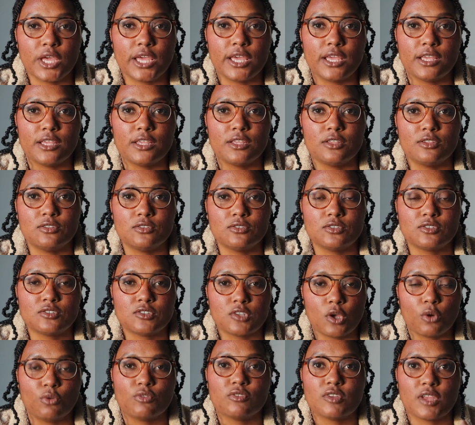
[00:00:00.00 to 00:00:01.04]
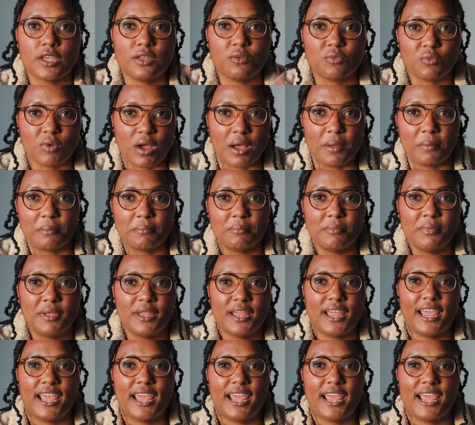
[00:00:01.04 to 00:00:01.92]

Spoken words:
is soaked in rum